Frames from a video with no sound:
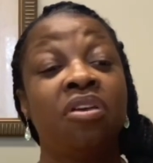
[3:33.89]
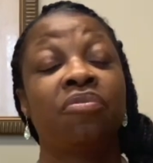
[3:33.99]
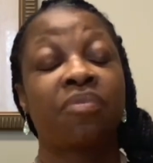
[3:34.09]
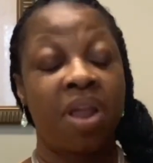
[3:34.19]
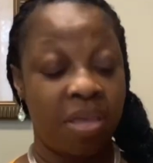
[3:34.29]

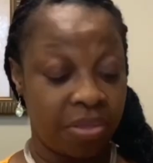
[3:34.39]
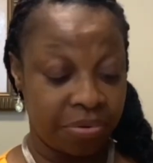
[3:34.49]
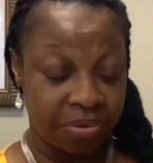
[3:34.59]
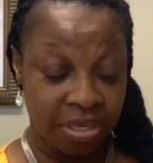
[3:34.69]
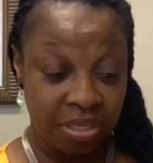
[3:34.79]

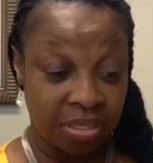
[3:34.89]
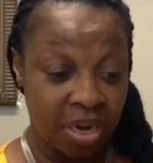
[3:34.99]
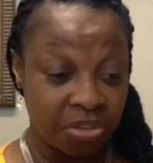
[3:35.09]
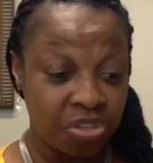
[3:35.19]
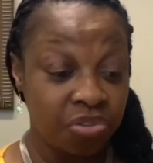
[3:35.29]
Rather it's
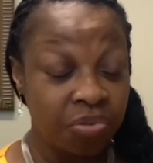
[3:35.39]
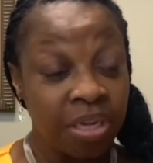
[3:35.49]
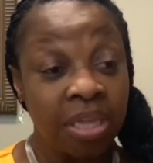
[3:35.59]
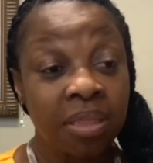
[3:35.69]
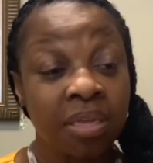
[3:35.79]
our
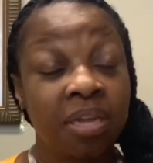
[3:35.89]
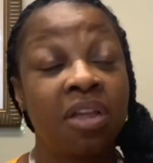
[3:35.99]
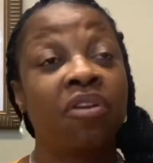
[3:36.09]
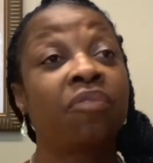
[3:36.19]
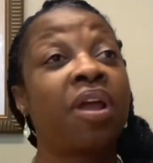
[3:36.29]
strength,
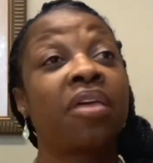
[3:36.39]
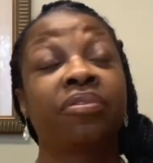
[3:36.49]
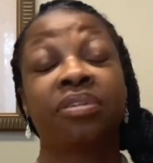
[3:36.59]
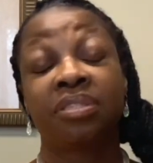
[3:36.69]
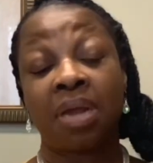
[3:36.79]

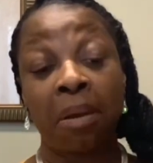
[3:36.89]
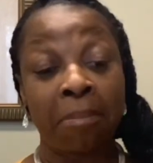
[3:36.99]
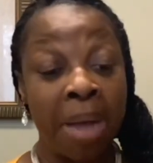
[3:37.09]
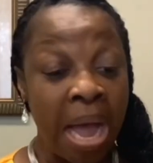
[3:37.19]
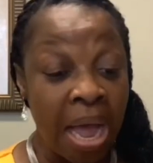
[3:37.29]
rather it's our
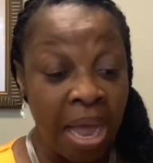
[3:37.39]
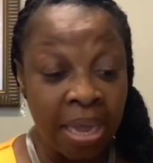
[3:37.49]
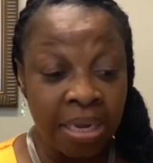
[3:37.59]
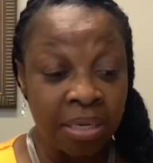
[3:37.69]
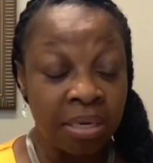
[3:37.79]

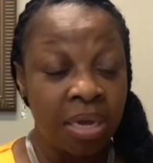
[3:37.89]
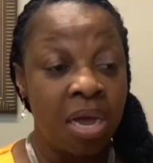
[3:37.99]
mind,